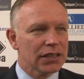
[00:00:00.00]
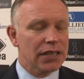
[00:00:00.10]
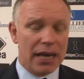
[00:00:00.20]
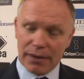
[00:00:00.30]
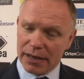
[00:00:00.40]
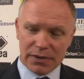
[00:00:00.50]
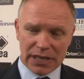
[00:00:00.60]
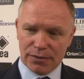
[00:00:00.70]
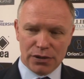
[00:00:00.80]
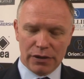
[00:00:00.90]
yeah, he was
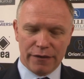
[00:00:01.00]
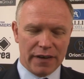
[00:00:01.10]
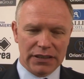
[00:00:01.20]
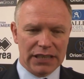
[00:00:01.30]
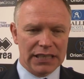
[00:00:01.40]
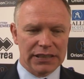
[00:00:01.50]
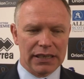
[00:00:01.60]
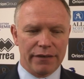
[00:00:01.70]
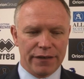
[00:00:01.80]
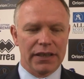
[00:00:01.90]
absolutely fantastic.
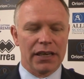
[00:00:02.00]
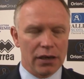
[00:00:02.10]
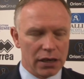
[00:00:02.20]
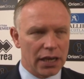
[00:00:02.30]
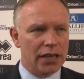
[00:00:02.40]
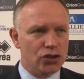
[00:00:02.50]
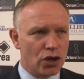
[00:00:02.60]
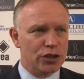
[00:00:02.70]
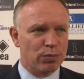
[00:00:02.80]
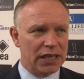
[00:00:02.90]
I think he
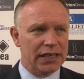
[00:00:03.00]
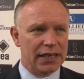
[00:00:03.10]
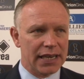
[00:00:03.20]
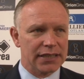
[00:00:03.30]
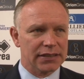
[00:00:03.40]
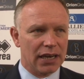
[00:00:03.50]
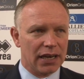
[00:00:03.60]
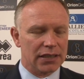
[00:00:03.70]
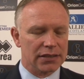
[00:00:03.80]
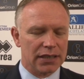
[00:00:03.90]
enjoys playing against
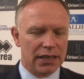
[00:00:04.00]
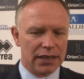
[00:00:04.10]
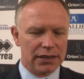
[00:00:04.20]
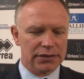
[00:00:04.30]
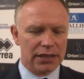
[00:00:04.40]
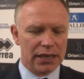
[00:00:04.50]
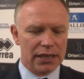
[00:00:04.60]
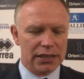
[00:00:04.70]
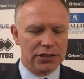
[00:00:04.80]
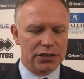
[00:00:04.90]
Hearts, and
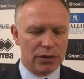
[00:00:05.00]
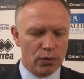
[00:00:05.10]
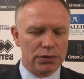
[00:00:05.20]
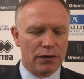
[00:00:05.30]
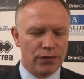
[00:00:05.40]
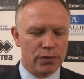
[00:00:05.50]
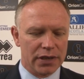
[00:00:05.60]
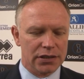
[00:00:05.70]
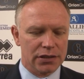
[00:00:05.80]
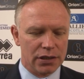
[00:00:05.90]
he's just a wonderful
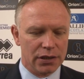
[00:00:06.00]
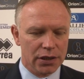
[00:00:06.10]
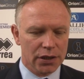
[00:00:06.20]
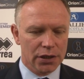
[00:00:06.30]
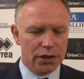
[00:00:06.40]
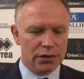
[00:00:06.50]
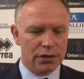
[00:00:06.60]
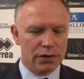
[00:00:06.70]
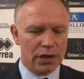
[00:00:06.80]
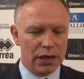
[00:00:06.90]
kid
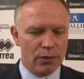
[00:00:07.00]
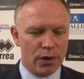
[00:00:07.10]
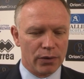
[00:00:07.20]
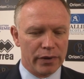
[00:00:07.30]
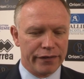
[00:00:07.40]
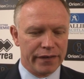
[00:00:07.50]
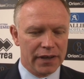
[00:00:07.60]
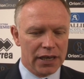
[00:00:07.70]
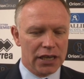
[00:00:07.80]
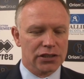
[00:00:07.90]
to work with.
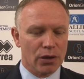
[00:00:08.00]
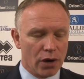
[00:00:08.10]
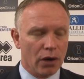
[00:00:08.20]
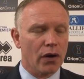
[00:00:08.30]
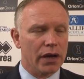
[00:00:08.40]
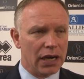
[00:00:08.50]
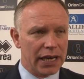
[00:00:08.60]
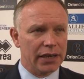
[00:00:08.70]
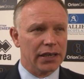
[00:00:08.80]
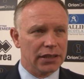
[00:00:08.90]
He's still got a lot of
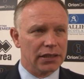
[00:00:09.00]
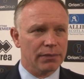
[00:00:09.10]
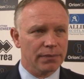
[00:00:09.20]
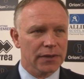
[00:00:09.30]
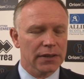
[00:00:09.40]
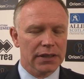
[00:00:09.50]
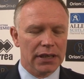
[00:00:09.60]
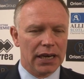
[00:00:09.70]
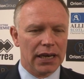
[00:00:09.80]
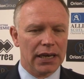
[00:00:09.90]
learning in him,
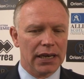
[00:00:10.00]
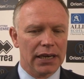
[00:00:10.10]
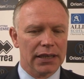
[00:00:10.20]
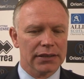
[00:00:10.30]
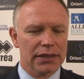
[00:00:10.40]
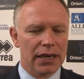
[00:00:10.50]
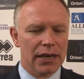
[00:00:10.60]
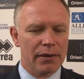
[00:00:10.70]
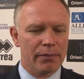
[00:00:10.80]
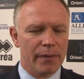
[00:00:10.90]

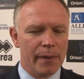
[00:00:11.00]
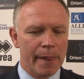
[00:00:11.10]
and